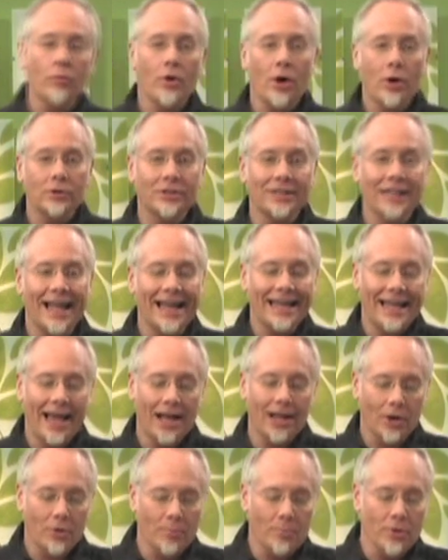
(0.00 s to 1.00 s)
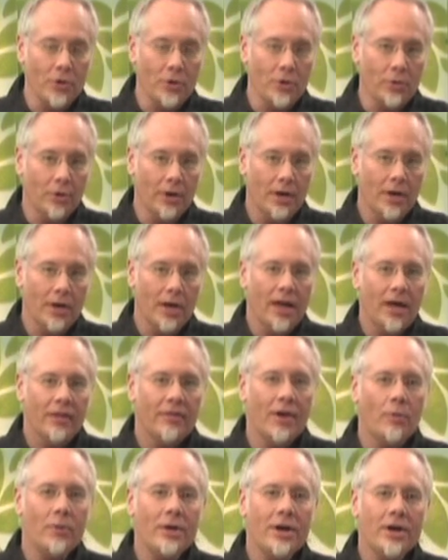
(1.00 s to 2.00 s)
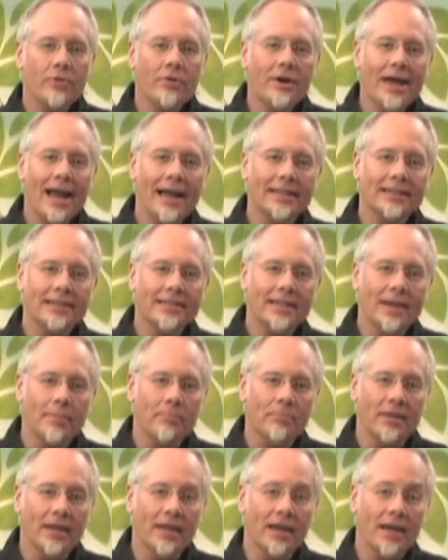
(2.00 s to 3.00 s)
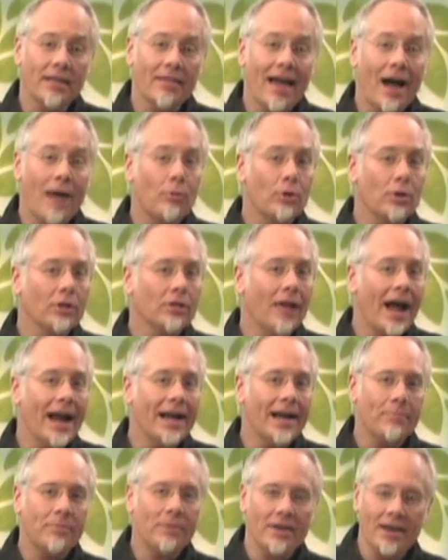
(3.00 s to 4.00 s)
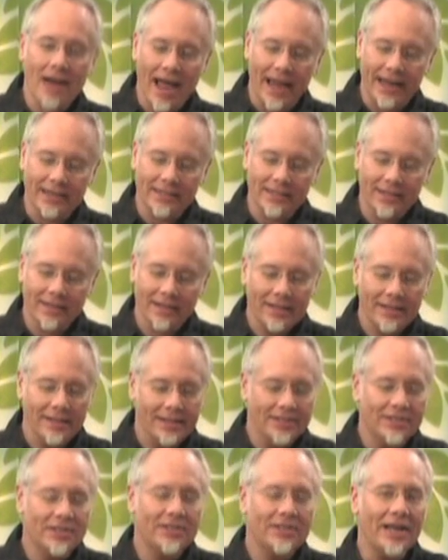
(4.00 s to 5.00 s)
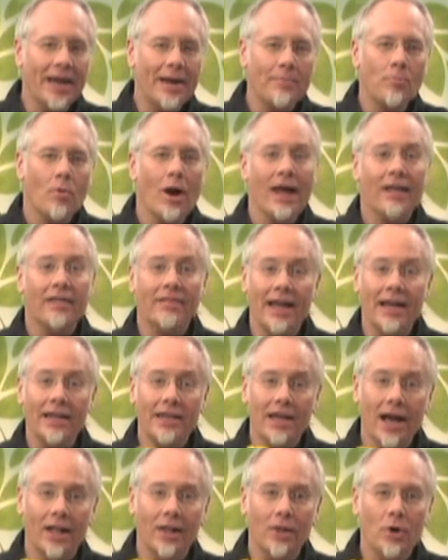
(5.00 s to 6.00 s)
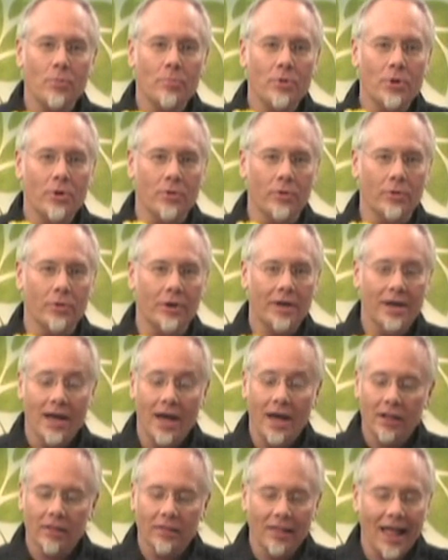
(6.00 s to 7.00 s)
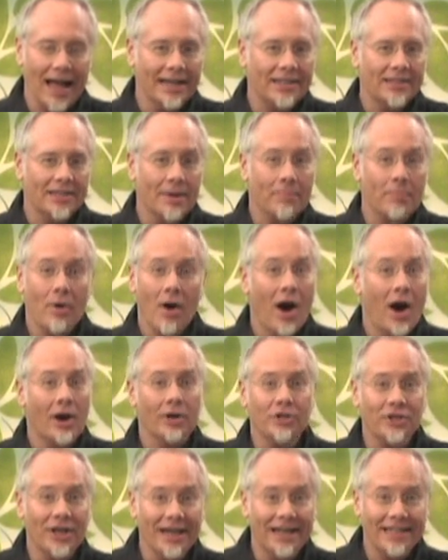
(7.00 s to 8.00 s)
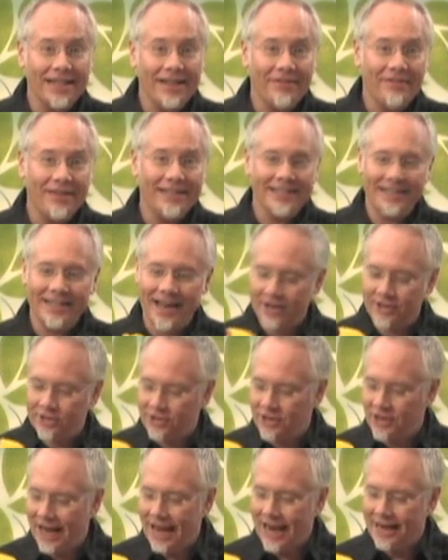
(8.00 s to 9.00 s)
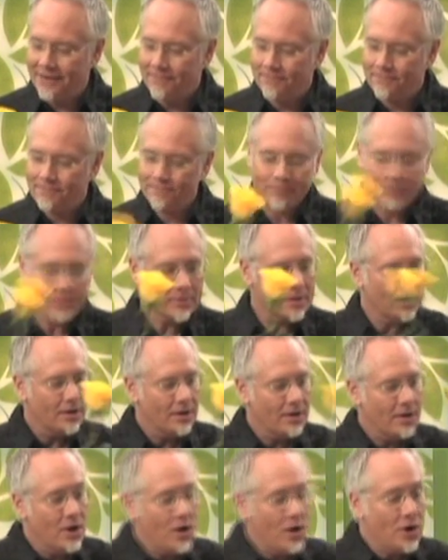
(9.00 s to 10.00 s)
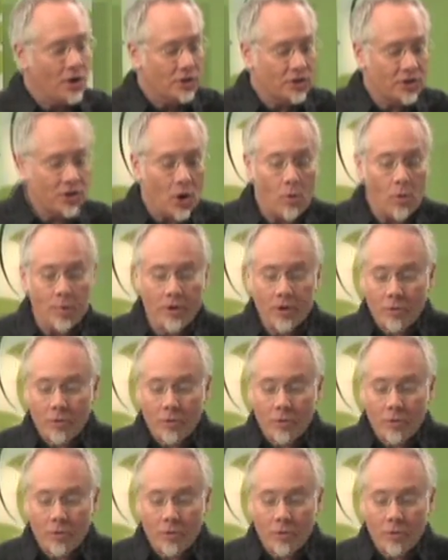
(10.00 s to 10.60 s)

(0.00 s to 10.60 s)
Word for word: rose like Yellow Moon, that we create something that will light up the night the same way that Yellow Moon lights up our JTV stage today. So we'll be